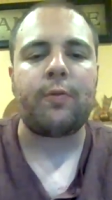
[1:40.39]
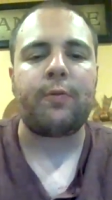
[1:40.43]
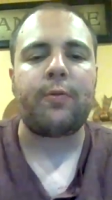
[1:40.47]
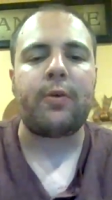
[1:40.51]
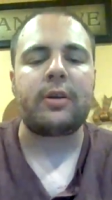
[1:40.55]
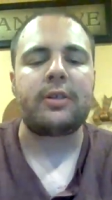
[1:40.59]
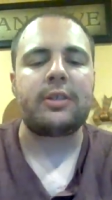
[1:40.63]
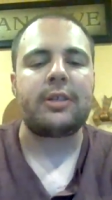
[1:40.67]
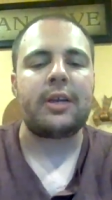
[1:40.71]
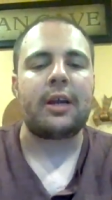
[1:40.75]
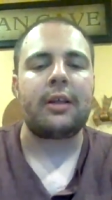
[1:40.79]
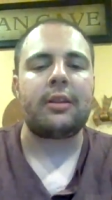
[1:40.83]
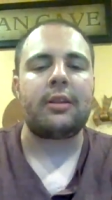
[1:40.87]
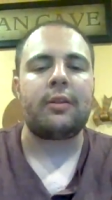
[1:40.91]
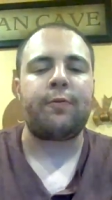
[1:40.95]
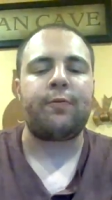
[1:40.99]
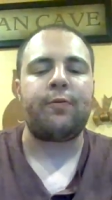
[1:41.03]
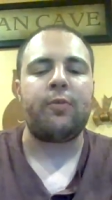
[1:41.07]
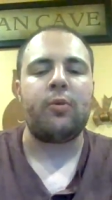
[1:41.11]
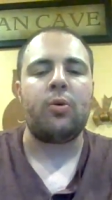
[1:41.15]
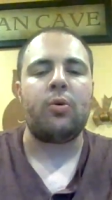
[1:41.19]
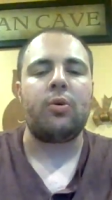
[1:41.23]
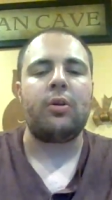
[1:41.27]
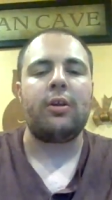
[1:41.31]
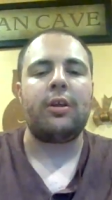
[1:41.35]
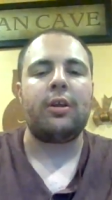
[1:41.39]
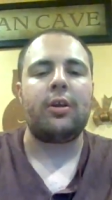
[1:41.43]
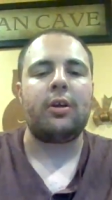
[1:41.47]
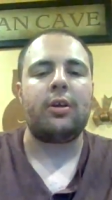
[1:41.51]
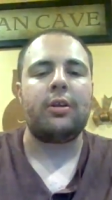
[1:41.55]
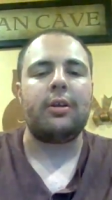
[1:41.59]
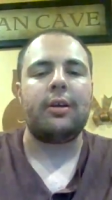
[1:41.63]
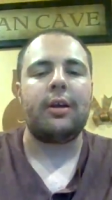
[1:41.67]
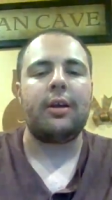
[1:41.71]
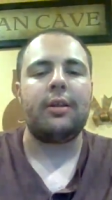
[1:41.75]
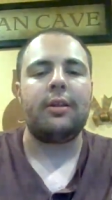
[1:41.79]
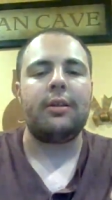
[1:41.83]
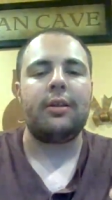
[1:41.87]
flush out the food in
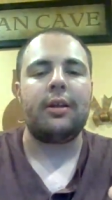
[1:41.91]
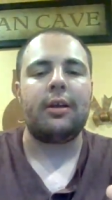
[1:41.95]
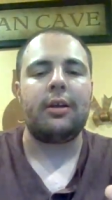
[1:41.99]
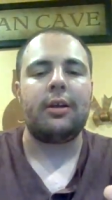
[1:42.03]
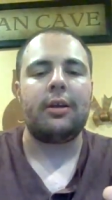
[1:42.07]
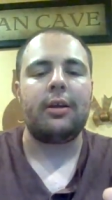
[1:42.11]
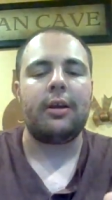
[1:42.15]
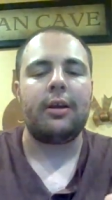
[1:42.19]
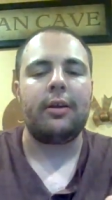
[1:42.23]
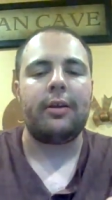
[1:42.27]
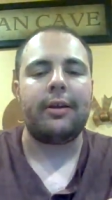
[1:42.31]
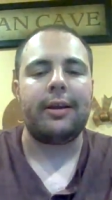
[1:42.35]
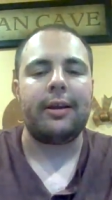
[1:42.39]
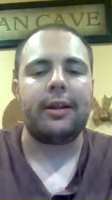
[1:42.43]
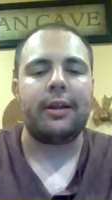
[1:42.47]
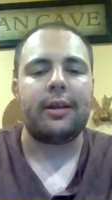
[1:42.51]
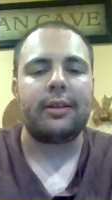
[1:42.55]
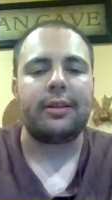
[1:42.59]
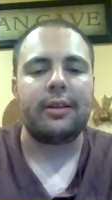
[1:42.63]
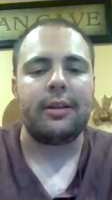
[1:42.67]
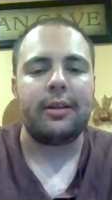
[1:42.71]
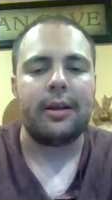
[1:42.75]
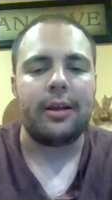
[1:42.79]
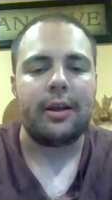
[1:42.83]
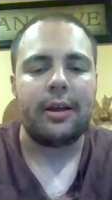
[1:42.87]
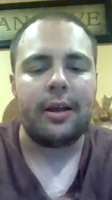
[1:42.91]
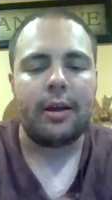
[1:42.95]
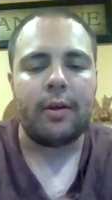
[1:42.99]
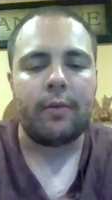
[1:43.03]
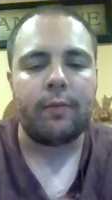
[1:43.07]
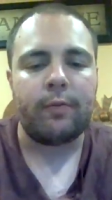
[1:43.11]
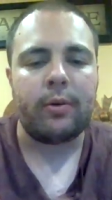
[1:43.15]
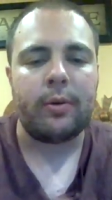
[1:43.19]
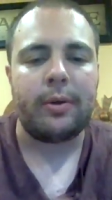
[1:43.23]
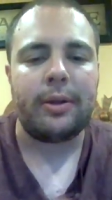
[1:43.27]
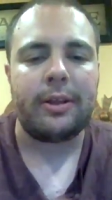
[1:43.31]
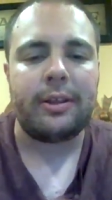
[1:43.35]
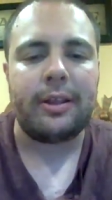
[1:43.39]
your, in your, in your
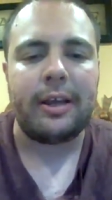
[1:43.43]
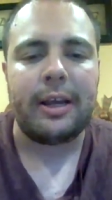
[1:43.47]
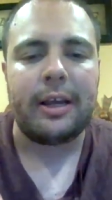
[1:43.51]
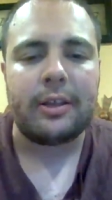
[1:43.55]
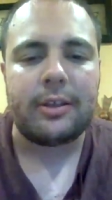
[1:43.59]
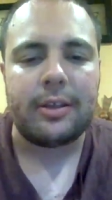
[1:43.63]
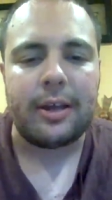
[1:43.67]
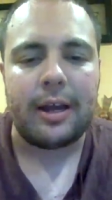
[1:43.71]
from your teeth.